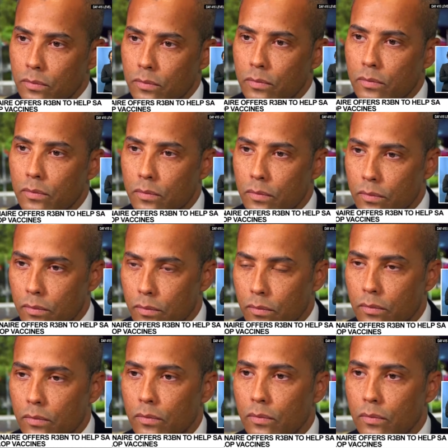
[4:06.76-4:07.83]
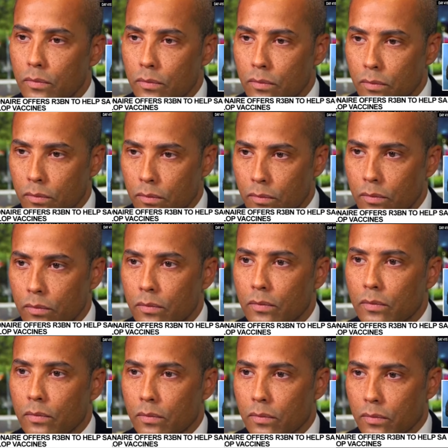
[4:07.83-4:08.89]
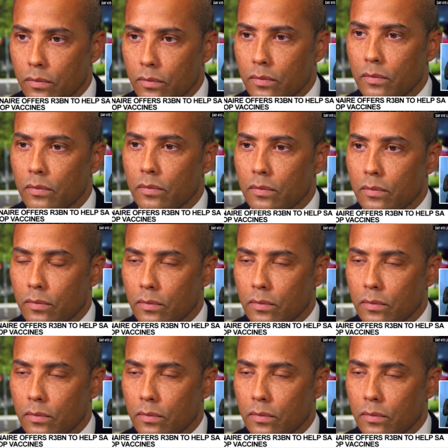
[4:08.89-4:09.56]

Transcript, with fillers: that the technology doesn't exist in the